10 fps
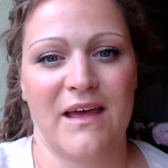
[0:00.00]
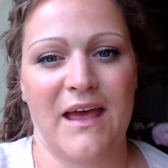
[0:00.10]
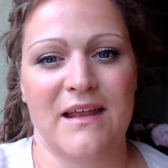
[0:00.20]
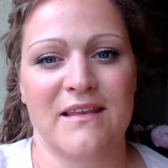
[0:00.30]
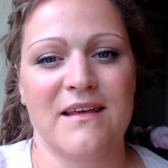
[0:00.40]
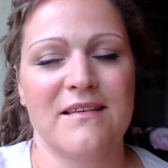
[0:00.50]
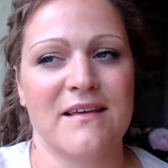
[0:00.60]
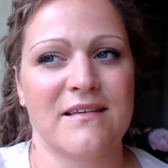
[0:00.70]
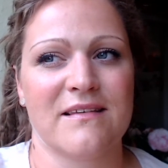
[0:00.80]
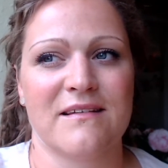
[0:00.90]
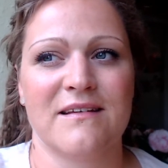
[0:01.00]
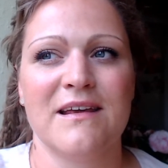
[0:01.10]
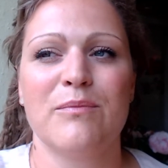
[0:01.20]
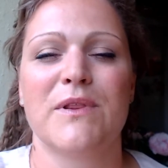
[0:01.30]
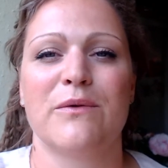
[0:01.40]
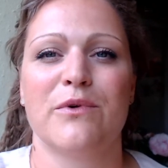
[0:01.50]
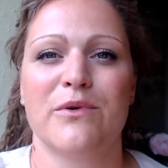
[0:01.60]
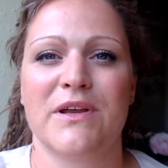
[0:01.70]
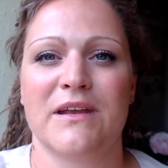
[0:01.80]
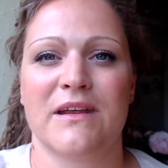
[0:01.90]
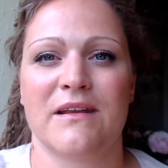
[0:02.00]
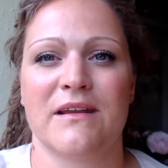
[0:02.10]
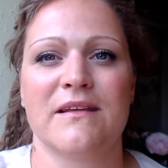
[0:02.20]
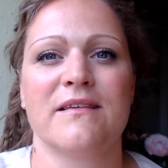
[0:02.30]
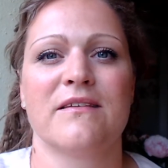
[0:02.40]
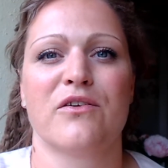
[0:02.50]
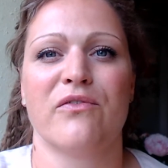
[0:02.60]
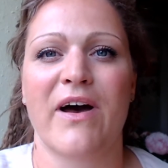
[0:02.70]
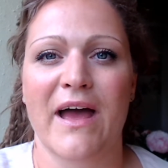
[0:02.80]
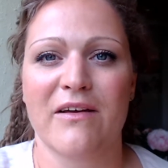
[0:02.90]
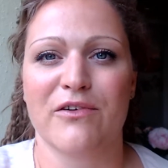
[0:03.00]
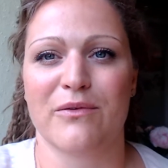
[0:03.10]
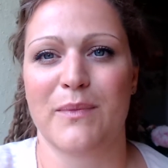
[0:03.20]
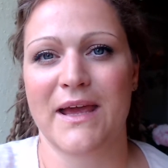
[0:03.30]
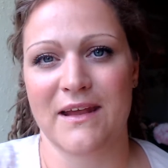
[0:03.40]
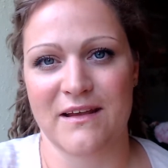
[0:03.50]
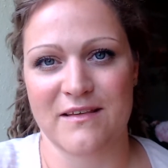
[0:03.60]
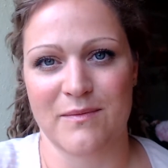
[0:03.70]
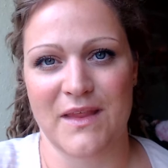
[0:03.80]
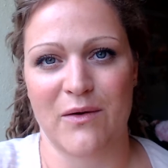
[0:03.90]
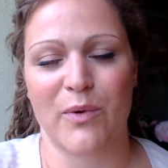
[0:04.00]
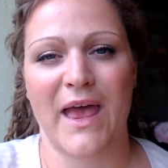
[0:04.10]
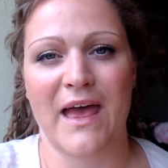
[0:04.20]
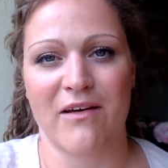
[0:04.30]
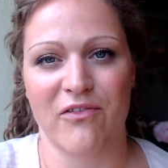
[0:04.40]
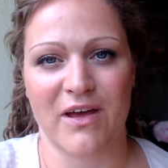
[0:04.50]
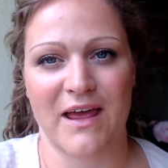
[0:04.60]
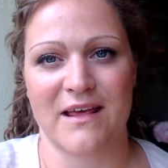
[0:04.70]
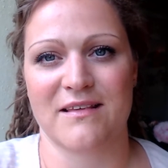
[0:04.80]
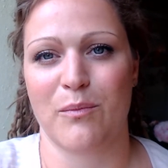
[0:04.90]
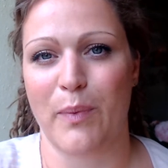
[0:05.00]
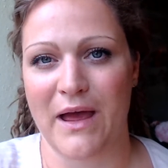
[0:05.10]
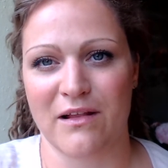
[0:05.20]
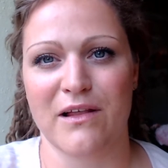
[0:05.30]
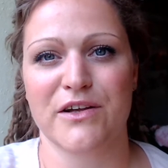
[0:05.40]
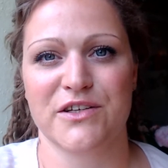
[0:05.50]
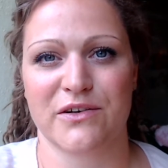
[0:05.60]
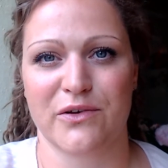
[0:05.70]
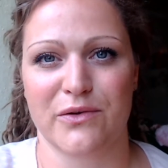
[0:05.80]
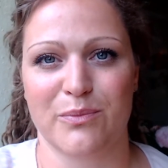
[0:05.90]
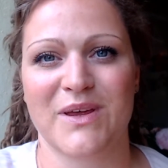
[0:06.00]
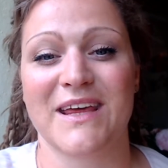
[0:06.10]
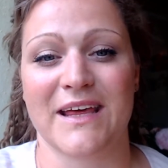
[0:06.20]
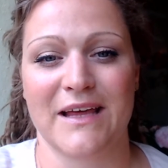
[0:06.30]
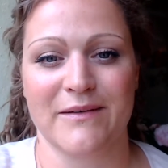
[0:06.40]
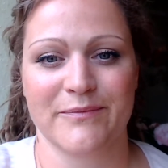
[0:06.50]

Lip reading: And this is deeply rooted in this survival mechanism that we have as a biological being.